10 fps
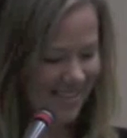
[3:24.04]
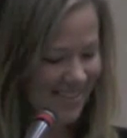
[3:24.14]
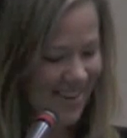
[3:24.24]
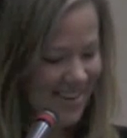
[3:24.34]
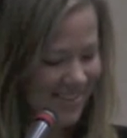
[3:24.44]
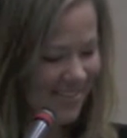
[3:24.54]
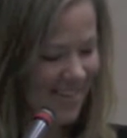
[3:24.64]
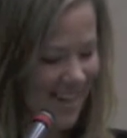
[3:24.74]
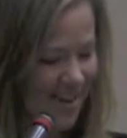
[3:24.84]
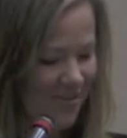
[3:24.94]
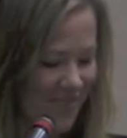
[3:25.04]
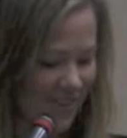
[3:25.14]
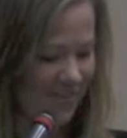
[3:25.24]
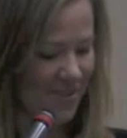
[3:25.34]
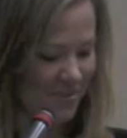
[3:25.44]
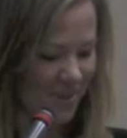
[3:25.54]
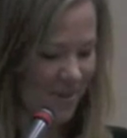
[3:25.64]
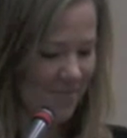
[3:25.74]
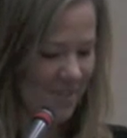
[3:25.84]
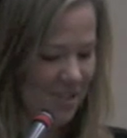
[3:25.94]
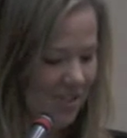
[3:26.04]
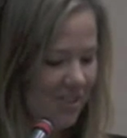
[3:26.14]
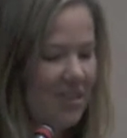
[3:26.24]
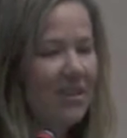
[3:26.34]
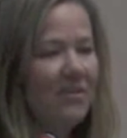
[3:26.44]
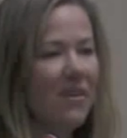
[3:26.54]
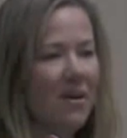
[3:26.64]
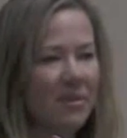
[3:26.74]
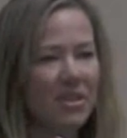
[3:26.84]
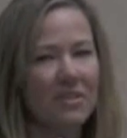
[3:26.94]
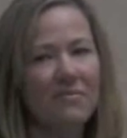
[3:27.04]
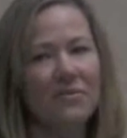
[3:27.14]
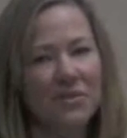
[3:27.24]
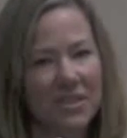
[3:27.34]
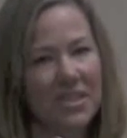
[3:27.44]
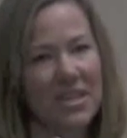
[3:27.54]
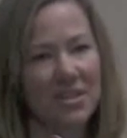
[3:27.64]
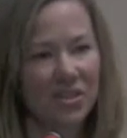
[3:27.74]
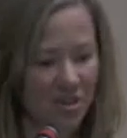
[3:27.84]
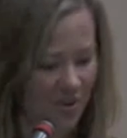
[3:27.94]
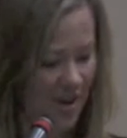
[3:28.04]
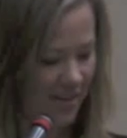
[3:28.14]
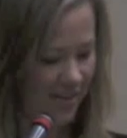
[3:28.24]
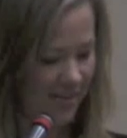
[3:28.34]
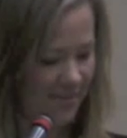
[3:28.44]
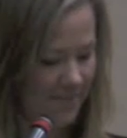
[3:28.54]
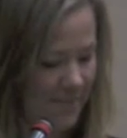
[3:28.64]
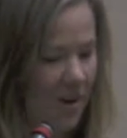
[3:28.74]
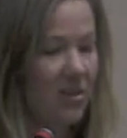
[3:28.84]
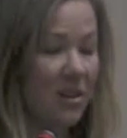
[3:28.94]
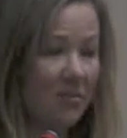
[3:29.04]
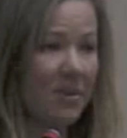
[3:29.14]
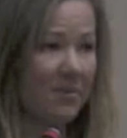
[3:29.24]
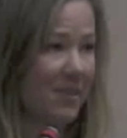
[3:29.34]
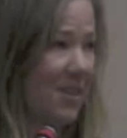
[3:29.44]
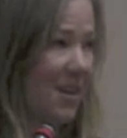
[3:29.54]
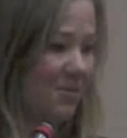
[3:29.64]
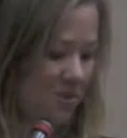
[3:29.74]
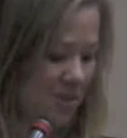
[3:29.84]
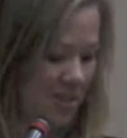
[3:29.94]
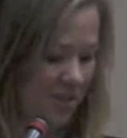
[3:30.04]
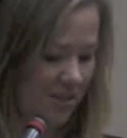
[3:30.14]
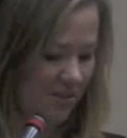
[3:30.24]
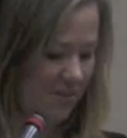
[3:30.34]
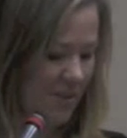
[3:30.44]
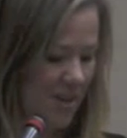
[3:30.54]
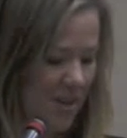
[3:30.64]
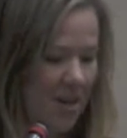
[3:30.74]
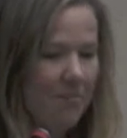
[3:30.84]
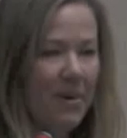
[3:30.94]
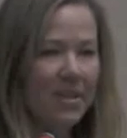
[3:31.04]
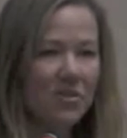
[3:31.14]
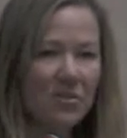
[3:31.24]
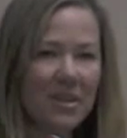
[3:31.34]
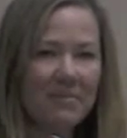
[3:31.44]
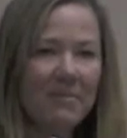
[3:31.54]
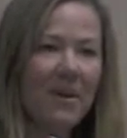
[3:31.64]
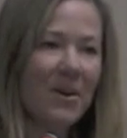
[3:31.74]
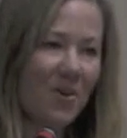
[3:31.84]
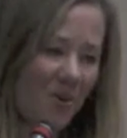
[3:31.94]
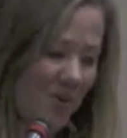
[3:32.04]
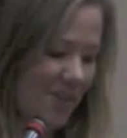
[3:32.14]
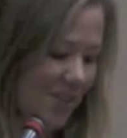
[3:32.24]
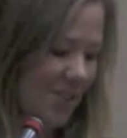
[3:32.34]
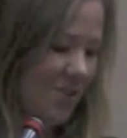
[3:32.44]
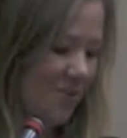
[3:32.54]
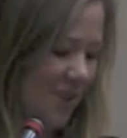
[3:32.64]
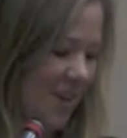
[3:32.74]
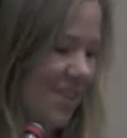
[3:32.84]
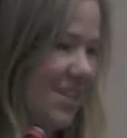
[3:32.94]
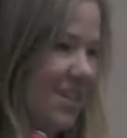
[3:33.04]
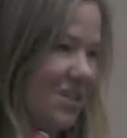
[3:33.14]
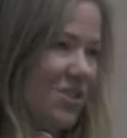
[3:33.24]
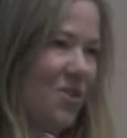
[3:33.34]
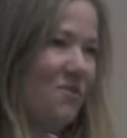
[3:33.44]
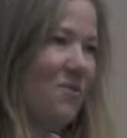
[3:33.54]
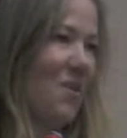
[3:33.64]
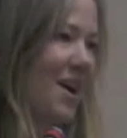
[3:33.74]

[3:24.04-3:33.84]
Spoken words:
To understand how effective humor can be, just think of how much influence The Daily Show has, on young people today in particular. My dream and my goal is to create a daily show for